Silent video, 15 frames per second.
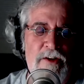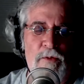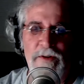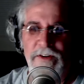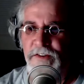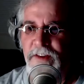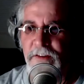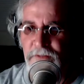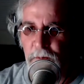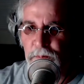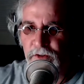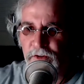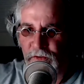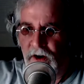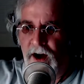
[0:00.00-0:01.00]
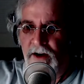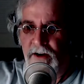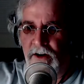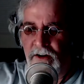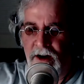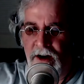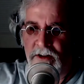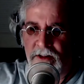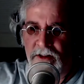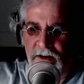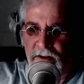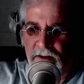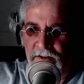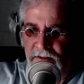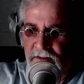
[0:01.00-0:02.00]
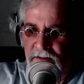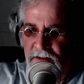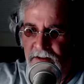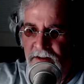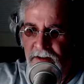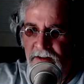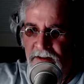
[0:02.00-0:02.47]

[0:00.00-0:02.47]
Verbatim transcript: we just have to push for higher ground clearance. That's yeah, right.